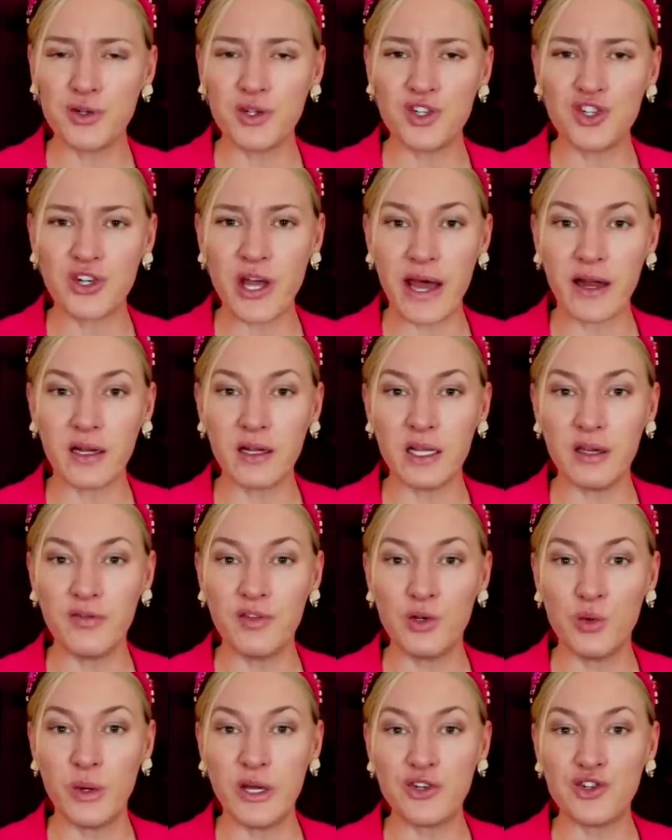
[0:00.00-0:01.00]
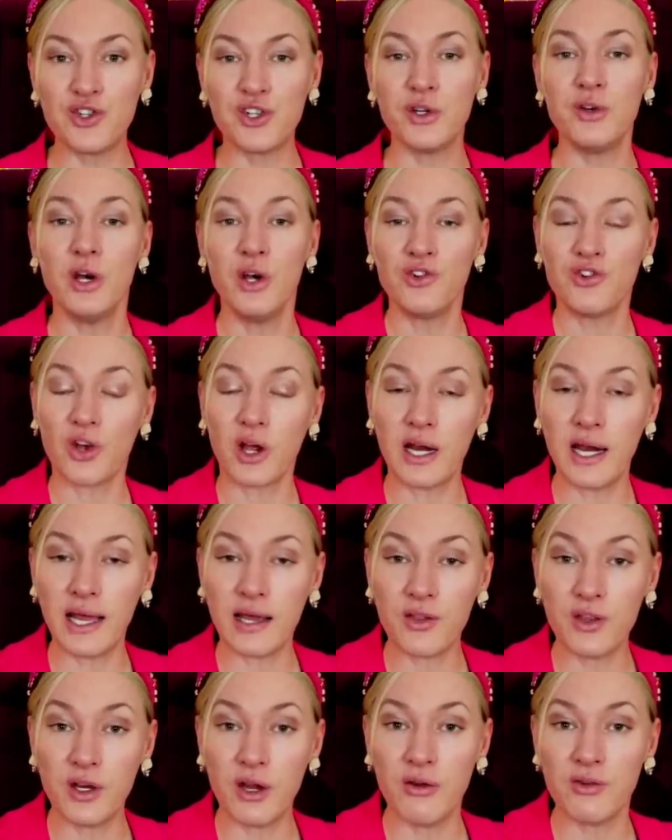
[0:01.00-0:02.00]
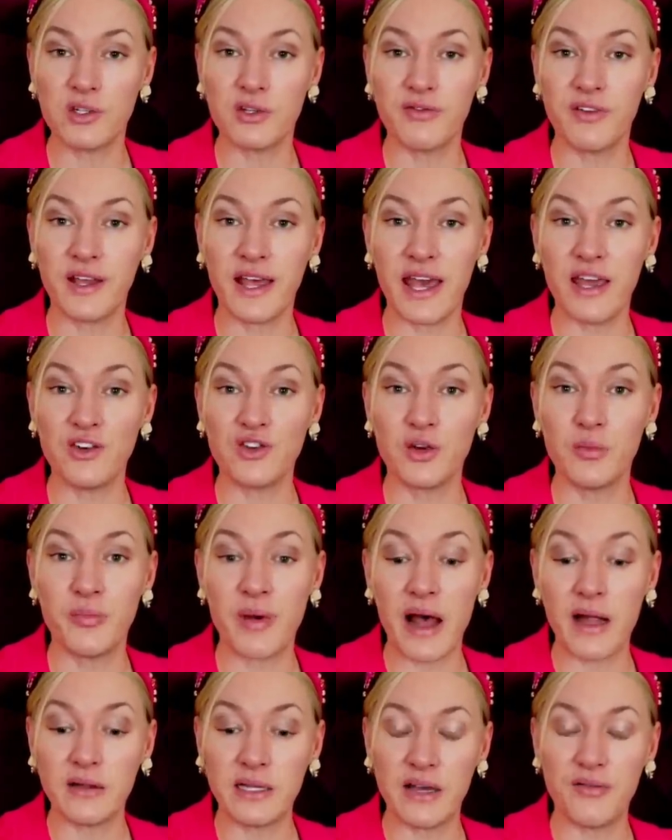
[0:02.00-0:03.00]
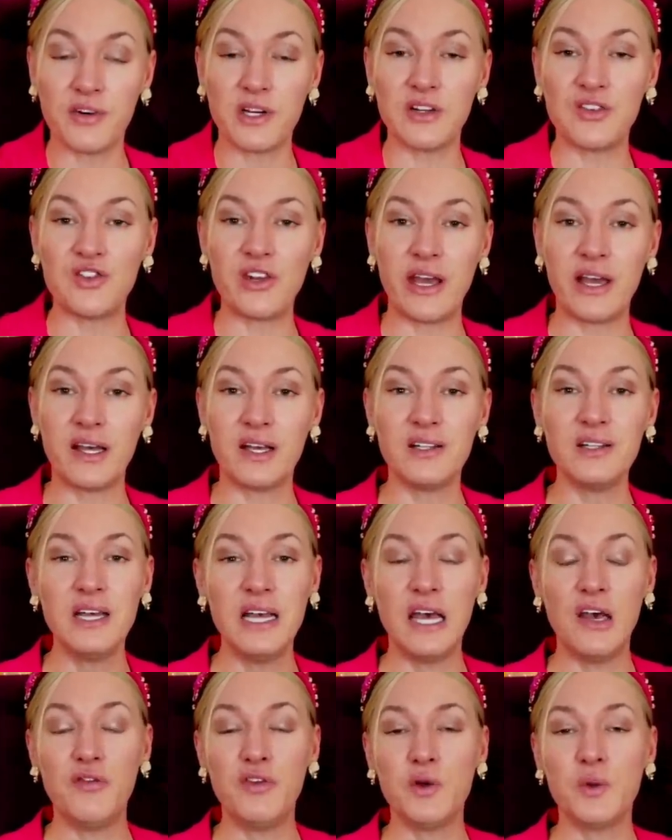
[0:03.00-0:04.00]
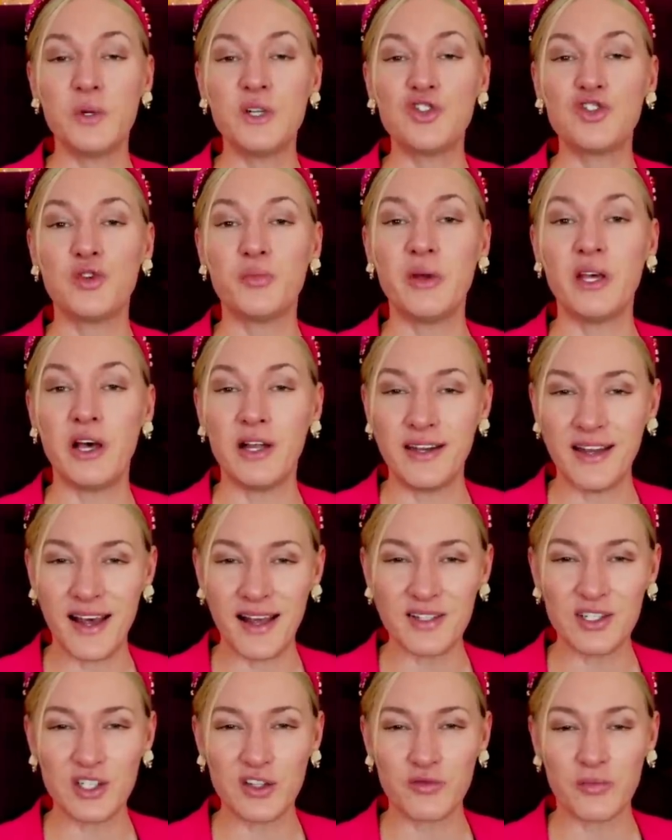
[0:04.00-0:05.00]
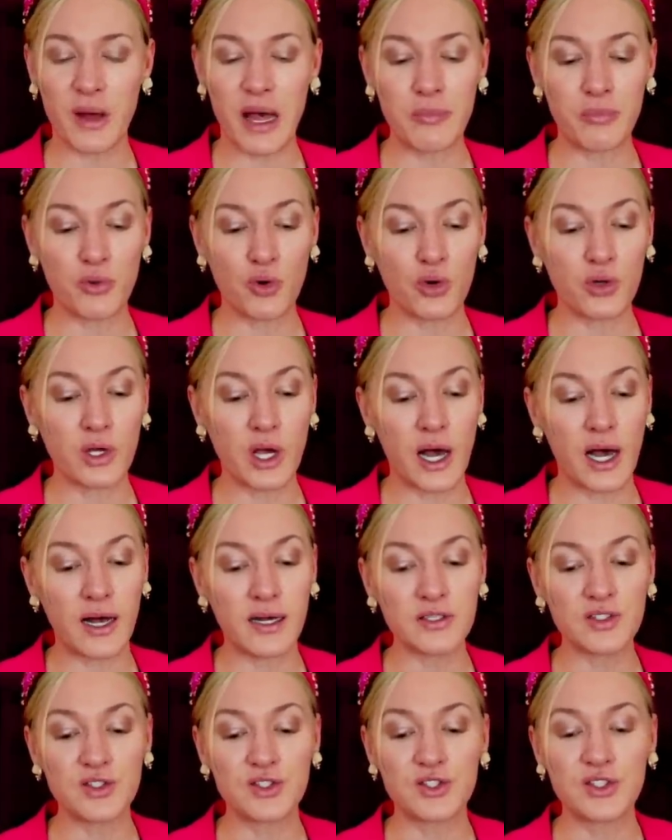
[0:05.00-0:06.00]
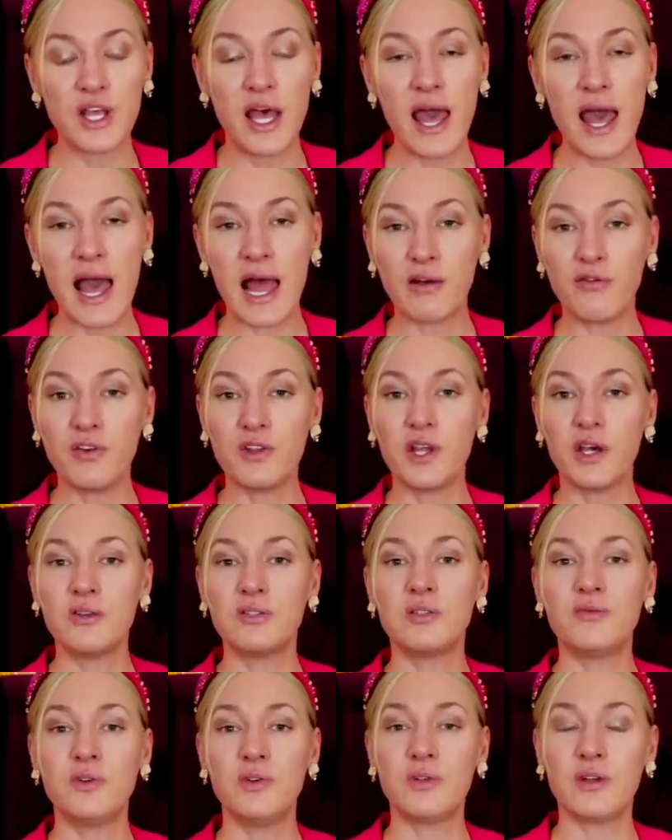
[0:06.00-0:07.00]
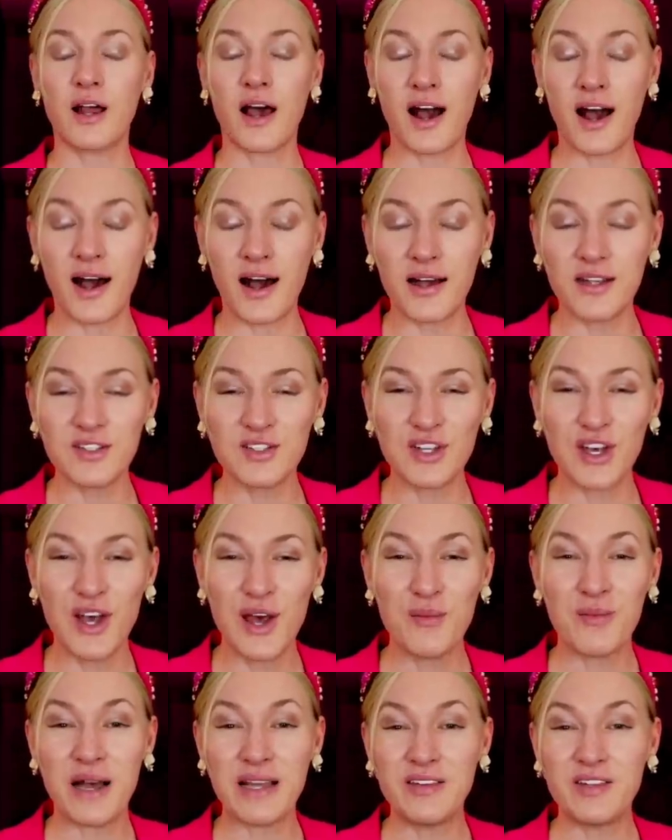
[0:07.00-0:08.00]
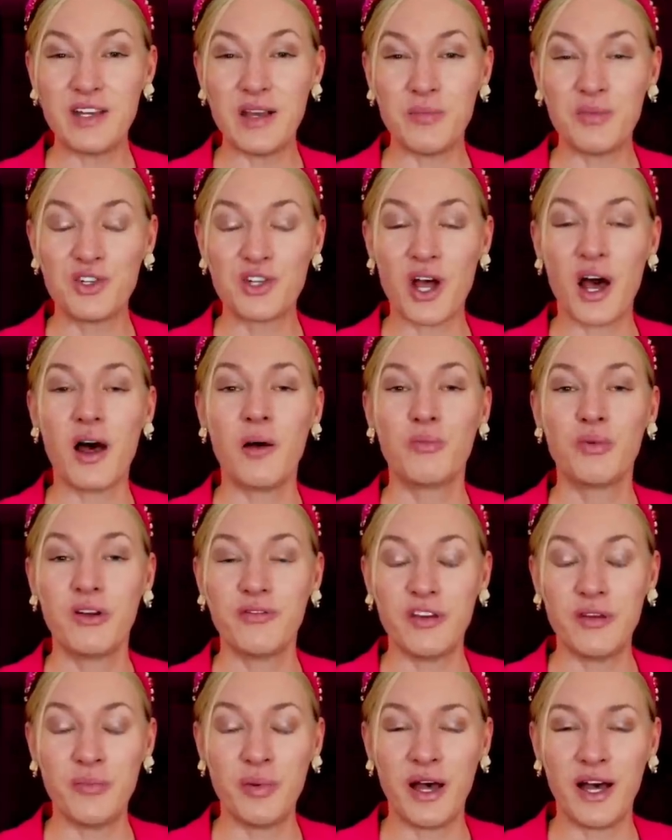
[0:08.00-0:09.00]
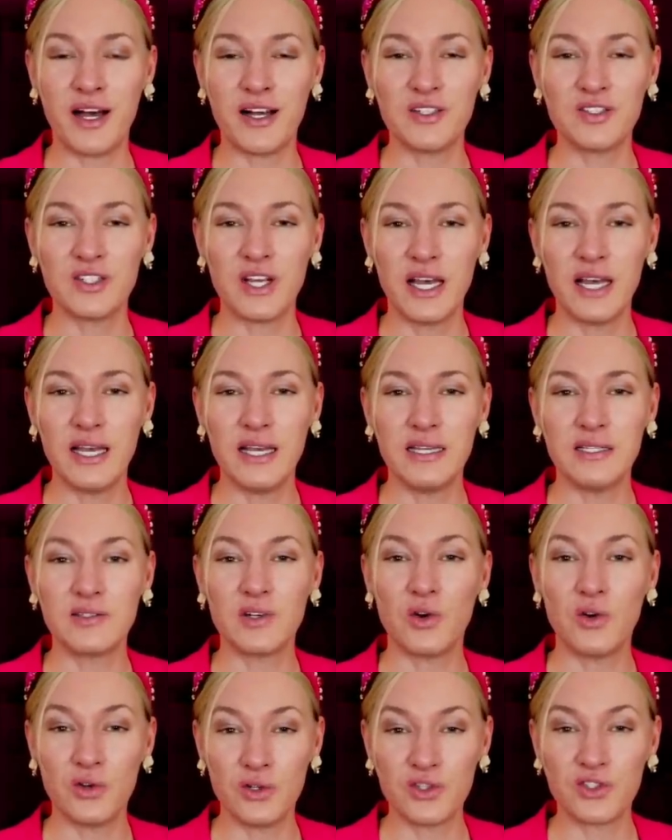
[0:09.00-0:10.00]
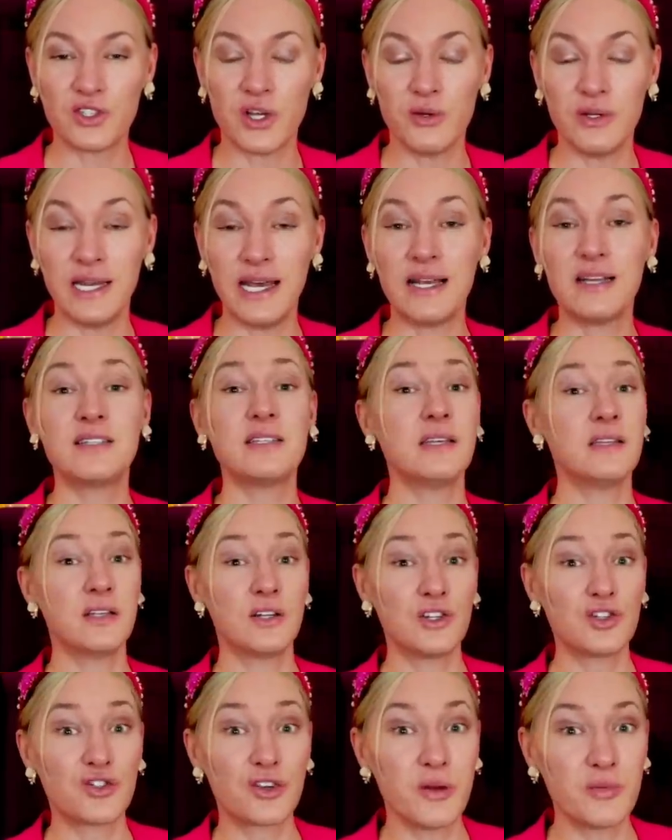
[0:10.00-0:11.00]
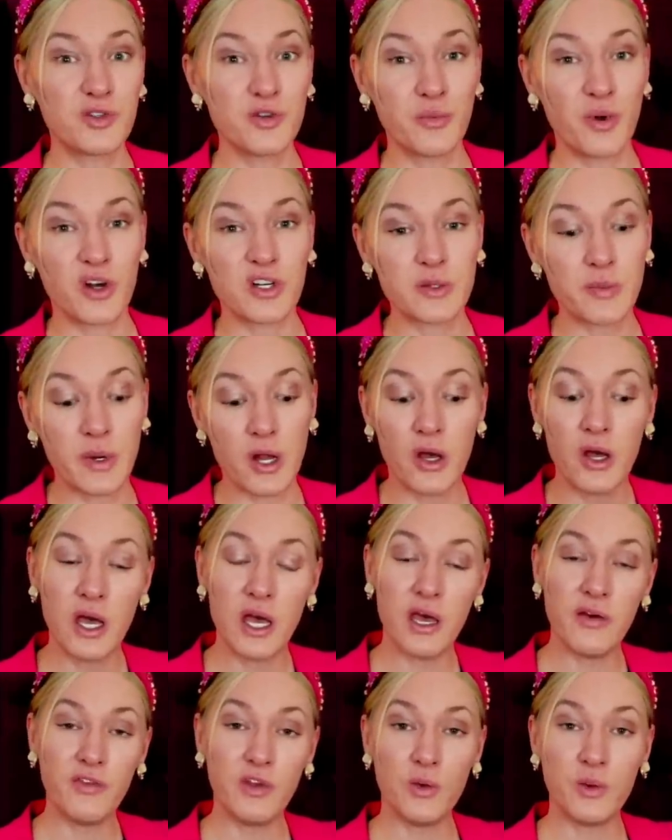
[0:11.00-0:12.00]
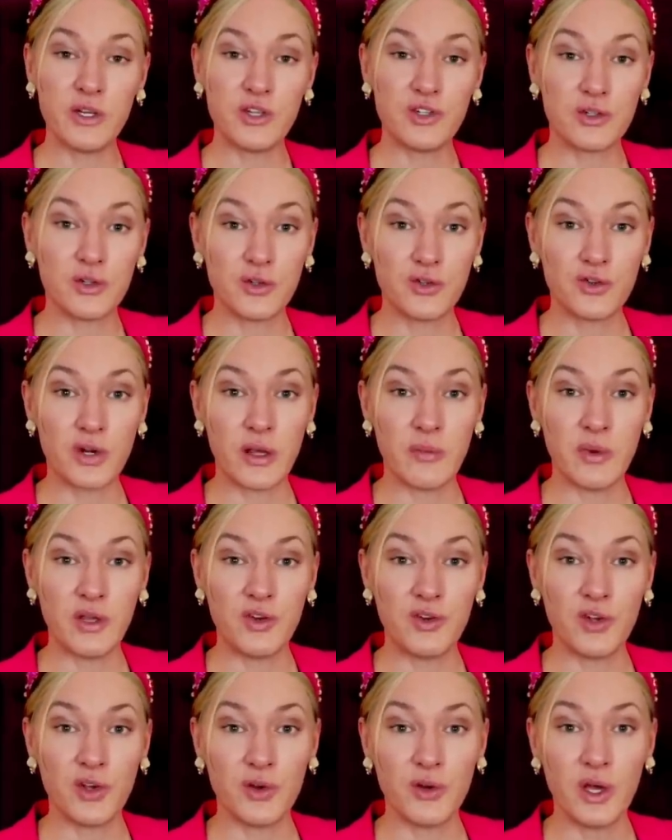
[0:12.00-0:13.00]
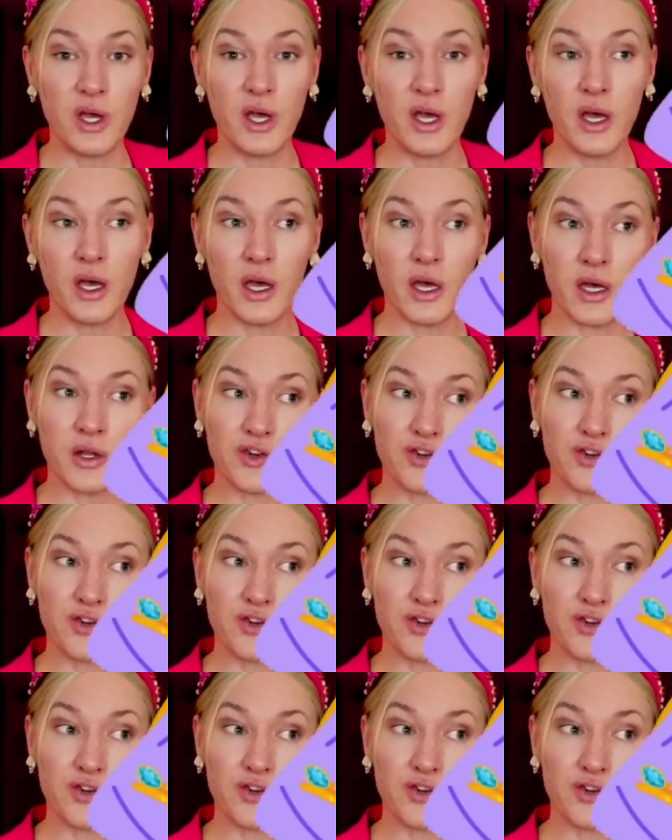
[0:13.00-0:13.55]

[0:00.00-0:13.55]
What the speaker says: to the channel if you wish to click the notification bell, give it a tinkle if you wish to be alerted of my broadcasts. And for those of you that ask, my tip jar privy purse is also linked in the description box below if you wish to treat me to a